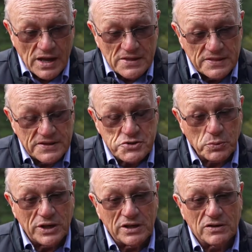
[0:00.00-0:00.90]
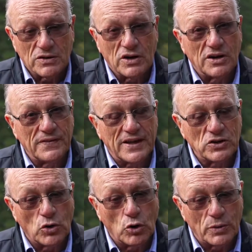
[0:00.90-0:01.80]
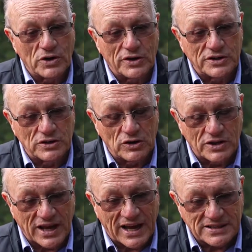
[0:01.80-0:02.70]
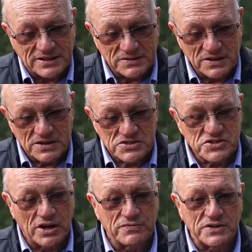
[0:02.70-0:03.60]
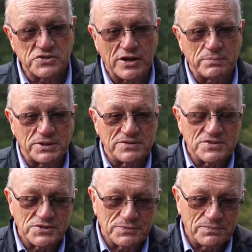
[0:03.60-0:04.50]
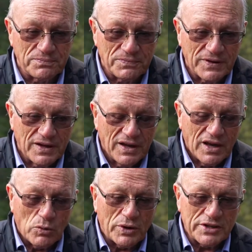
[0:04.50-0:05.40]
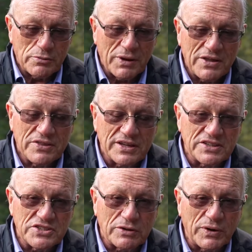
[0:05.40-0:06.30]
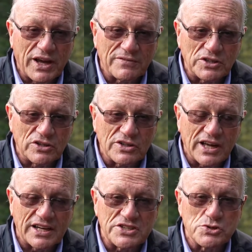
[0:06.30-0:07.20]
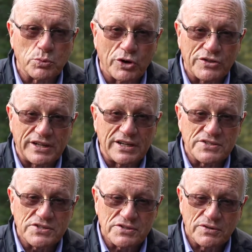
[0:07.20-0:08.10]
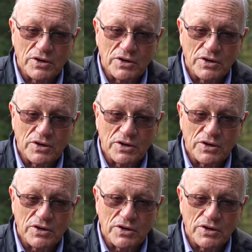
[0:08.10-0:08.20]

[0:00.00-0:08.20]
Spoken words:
This week on that goal, we're going to look at self-acceptance. One of the main things that we have to look at is worthiness.